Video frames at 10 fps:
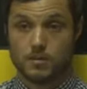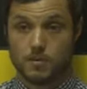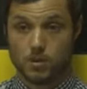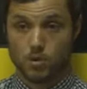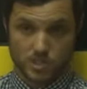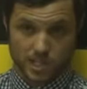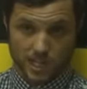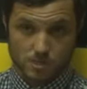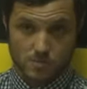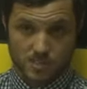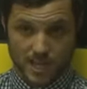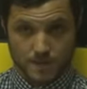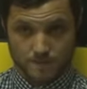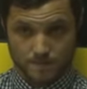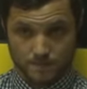because at Christmas
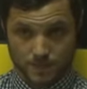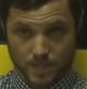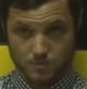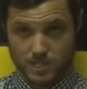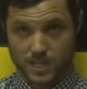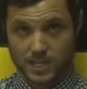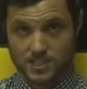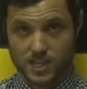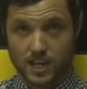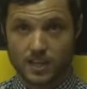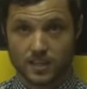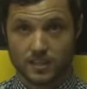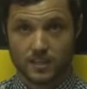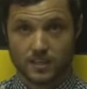time it was a case of,